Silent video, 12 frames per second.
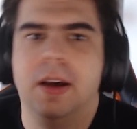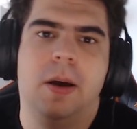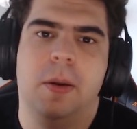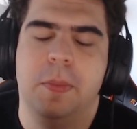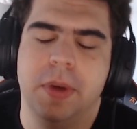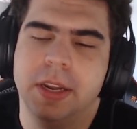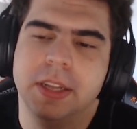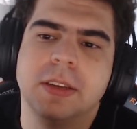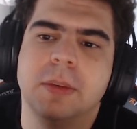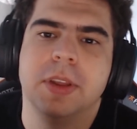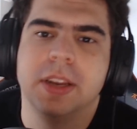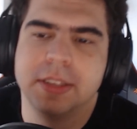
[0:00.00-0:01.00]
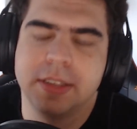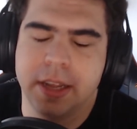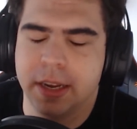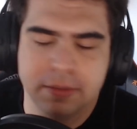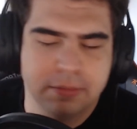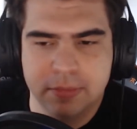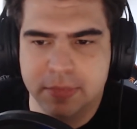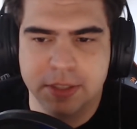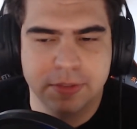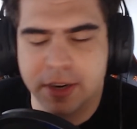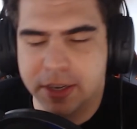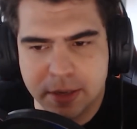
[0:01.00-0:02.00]
And that's something that's like,
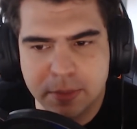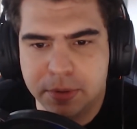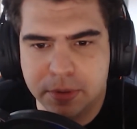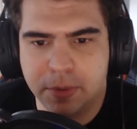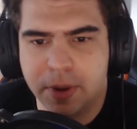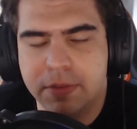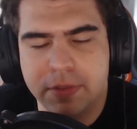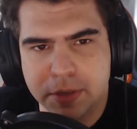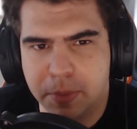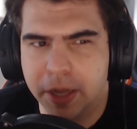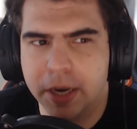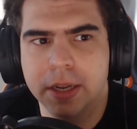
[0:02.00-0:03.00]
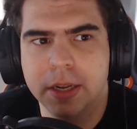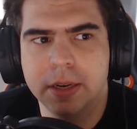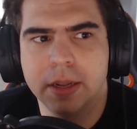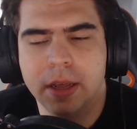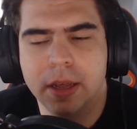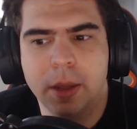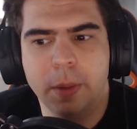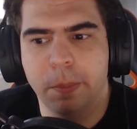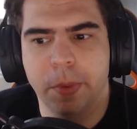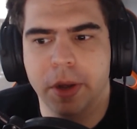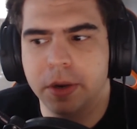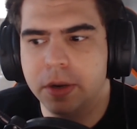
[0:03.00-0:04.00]
it's a very simple way of explaining it,
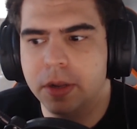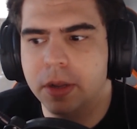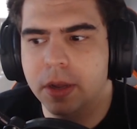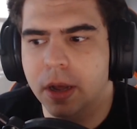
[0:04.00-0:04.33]
but